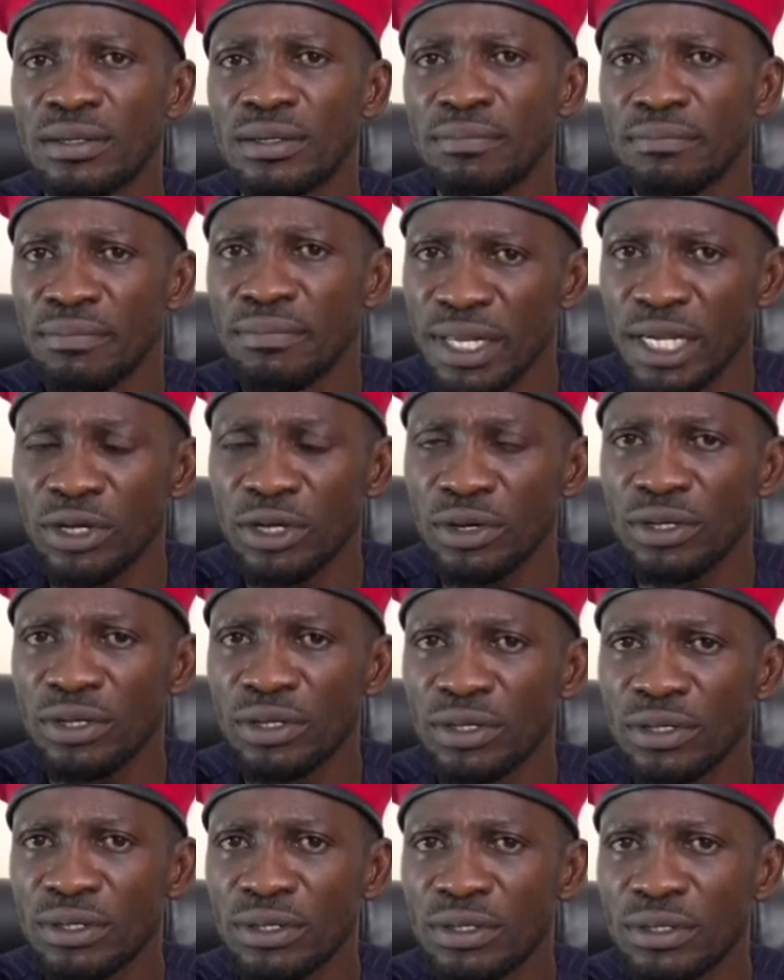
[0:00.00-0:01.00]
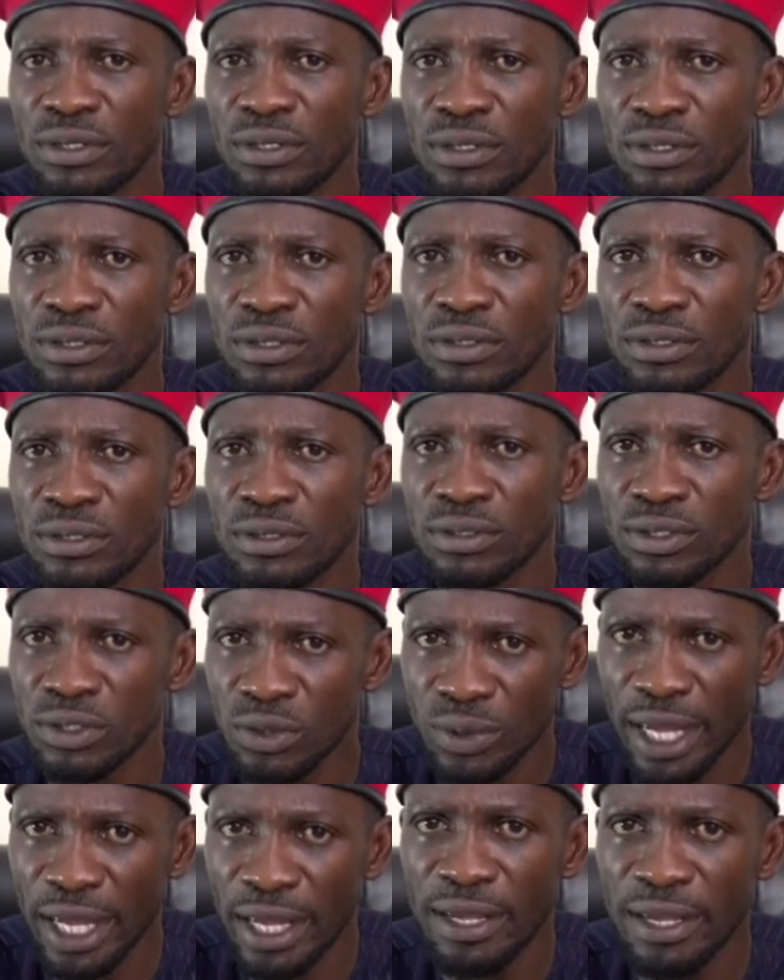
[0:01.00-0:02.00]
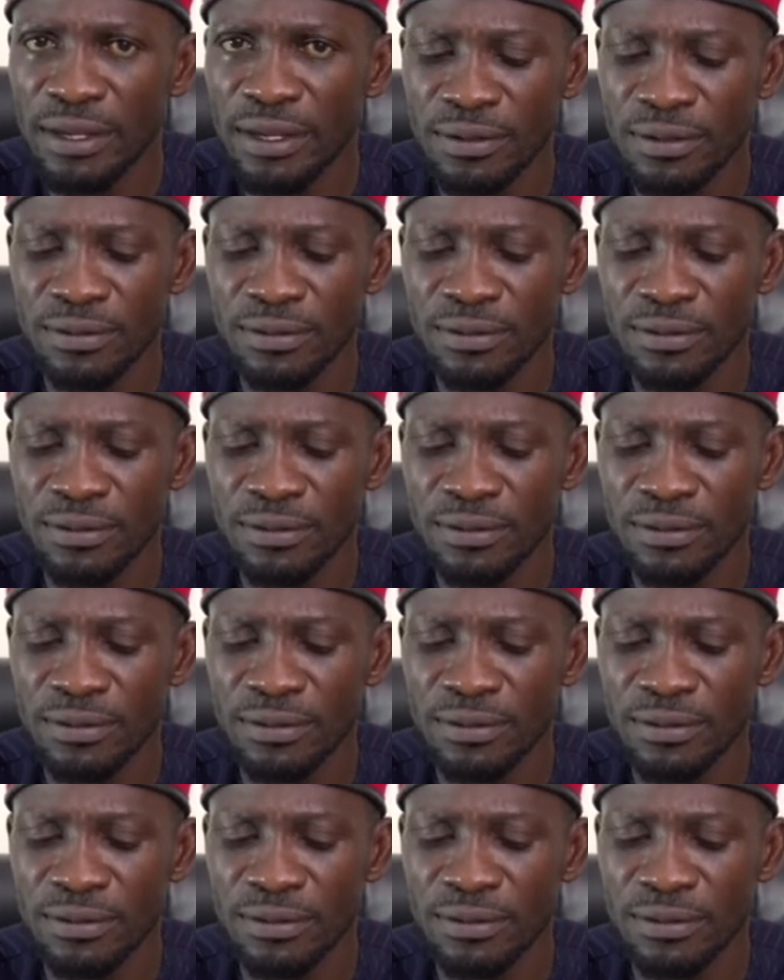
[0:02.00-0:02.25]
million today.